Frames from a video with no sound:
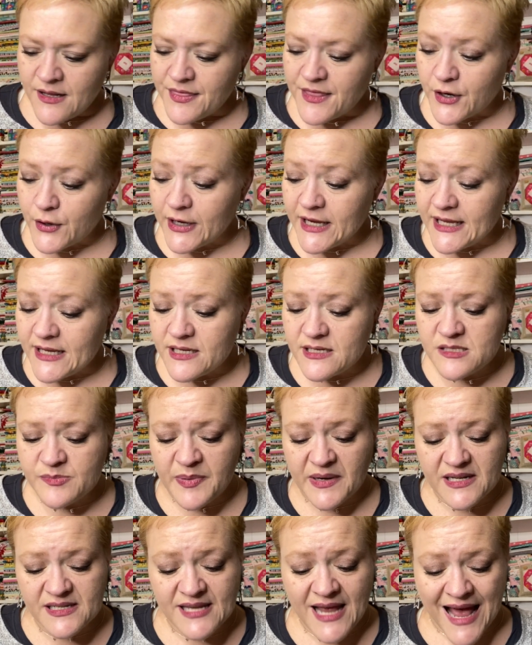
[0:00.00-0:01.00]
There is,
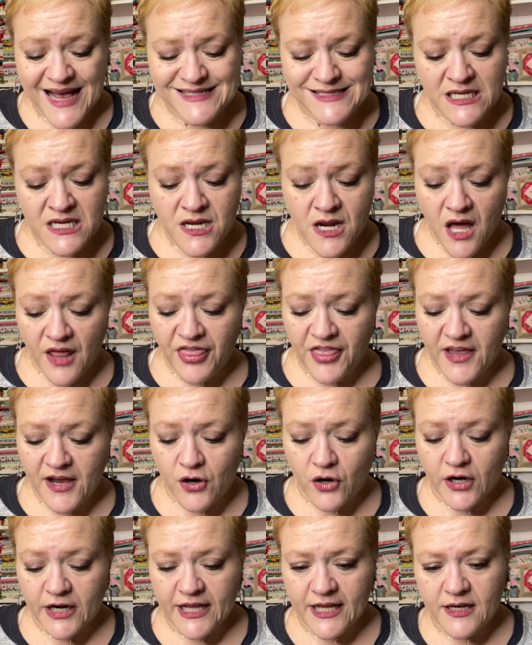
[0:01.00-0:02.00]
but it has nothing
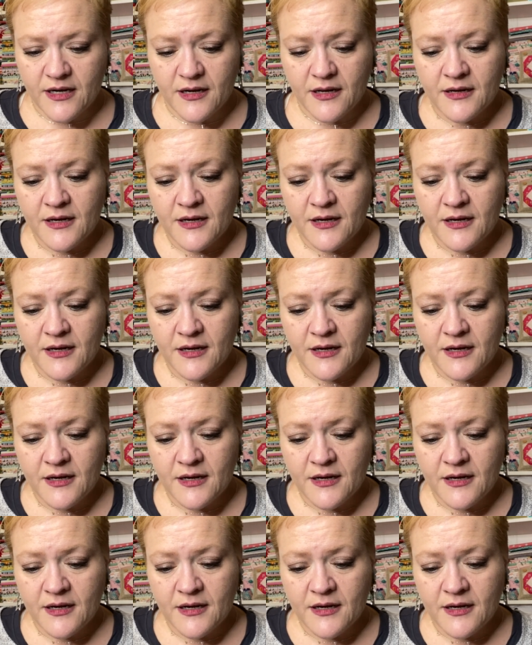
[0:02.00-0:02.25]
on it.